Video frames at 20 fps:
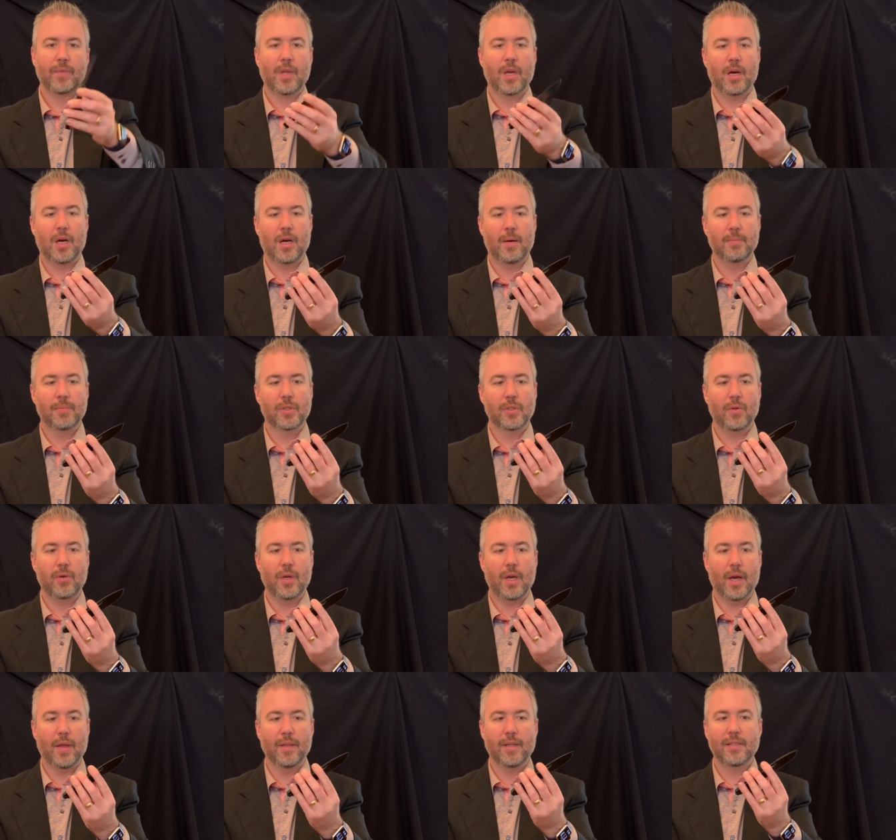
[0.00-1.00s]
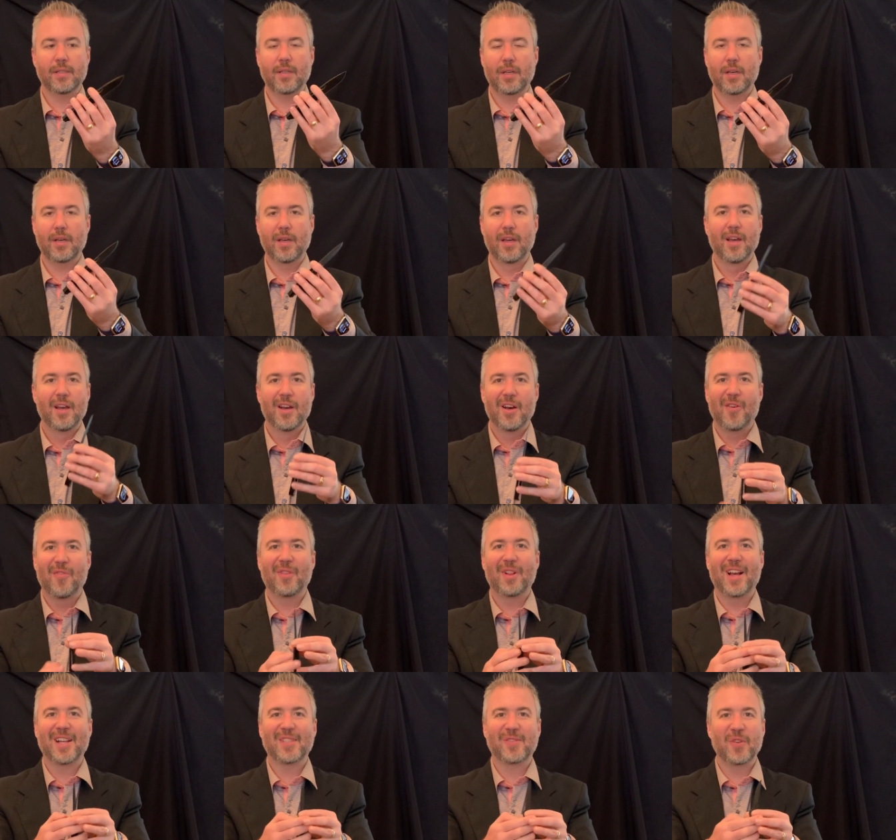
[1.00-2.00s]
So yeah, this thing,
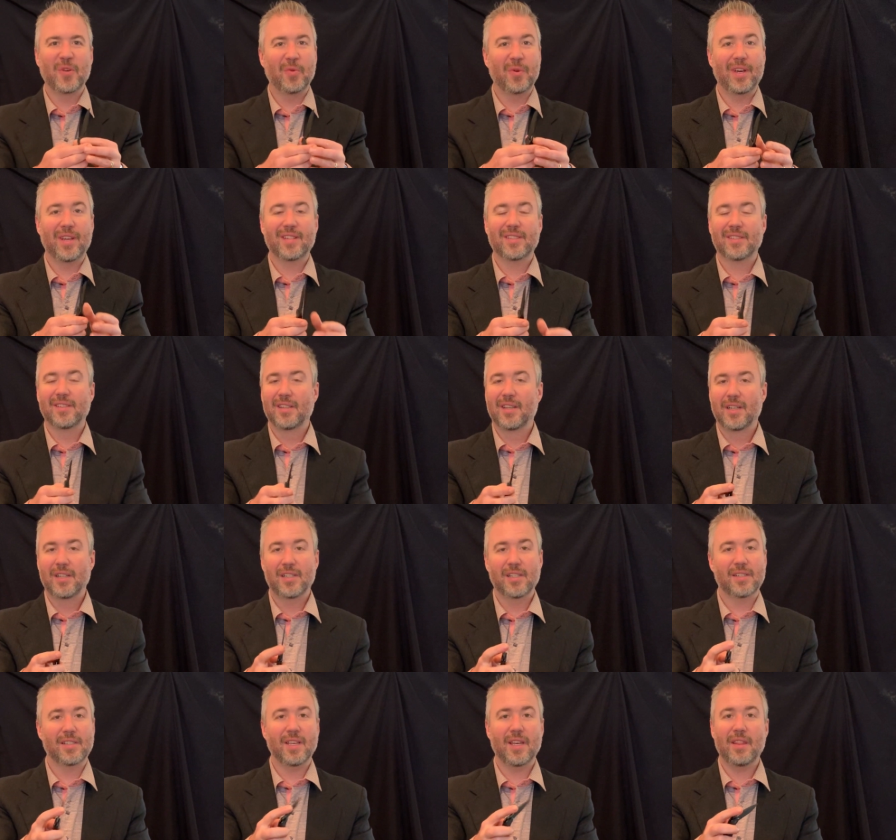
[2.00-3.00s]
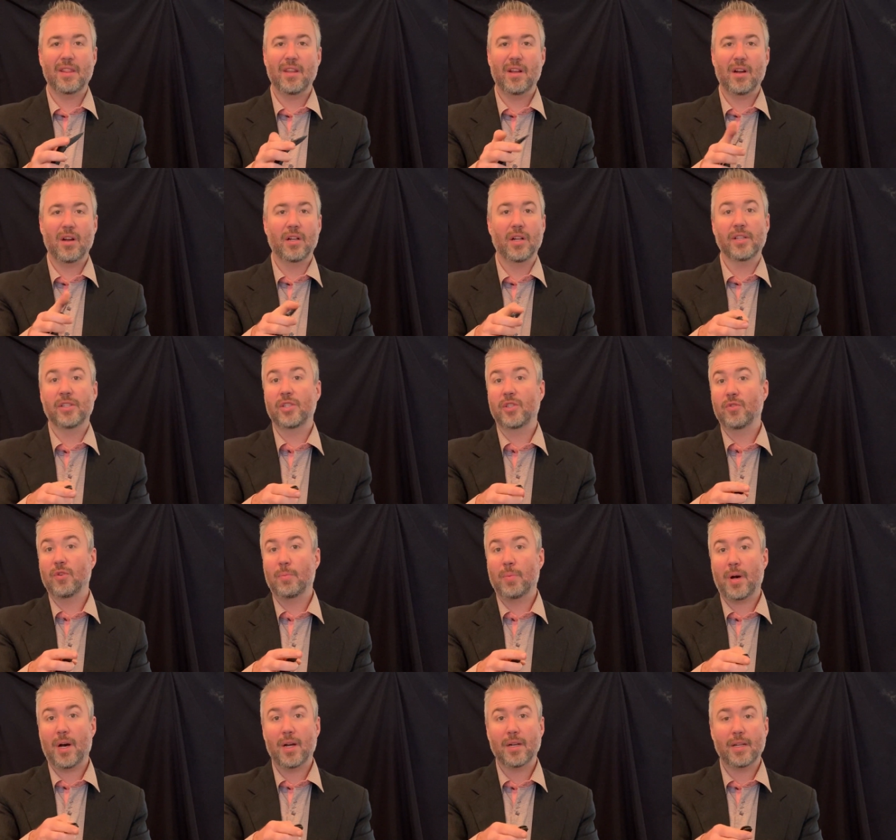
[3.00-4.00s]
the last few weeks, just sitting there, listen to
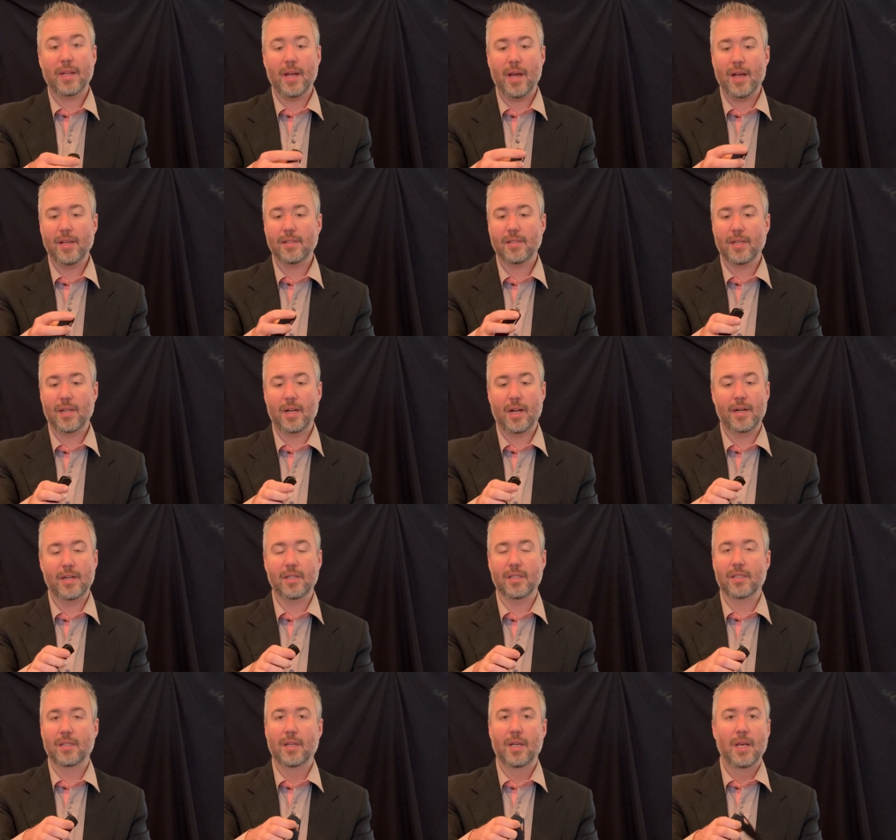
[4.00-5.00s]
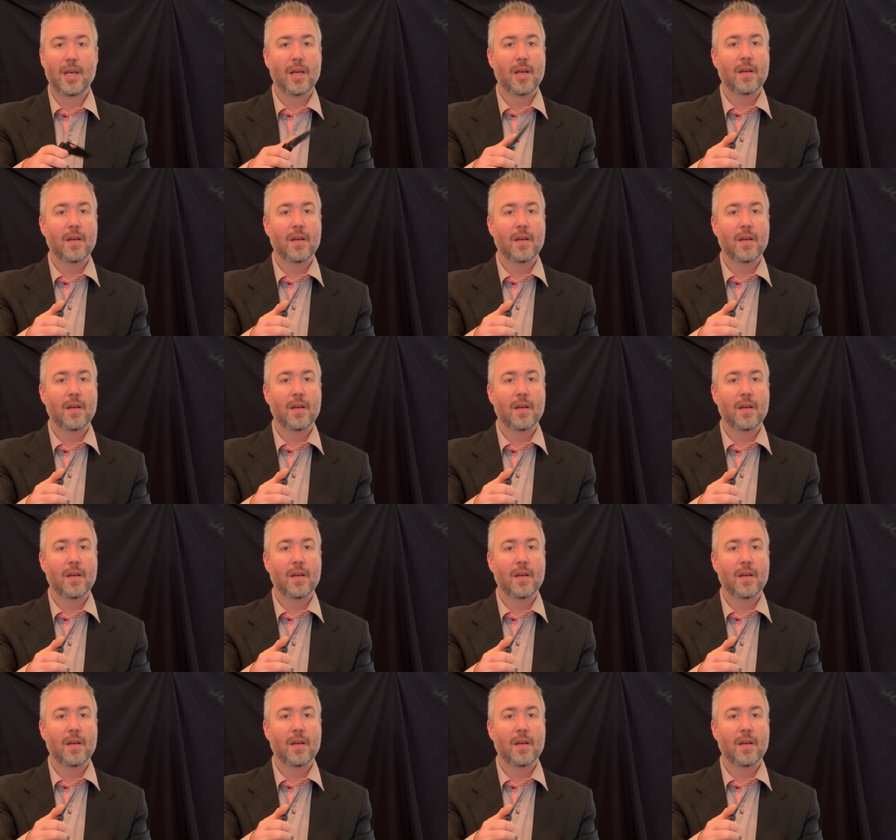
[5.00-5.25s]
a podcast, and I just